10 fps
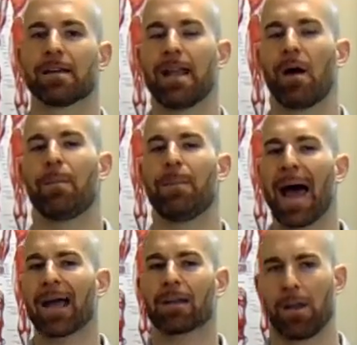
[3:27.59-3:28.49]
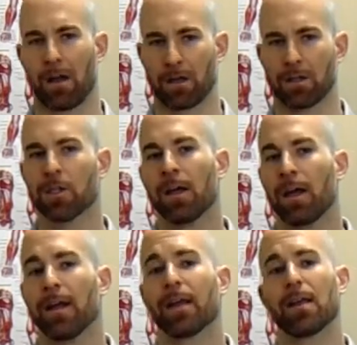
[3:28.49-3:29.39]
Now a back lunge
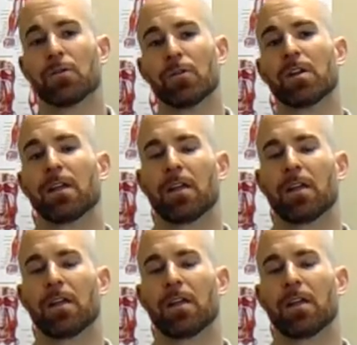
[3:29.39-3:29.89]
is really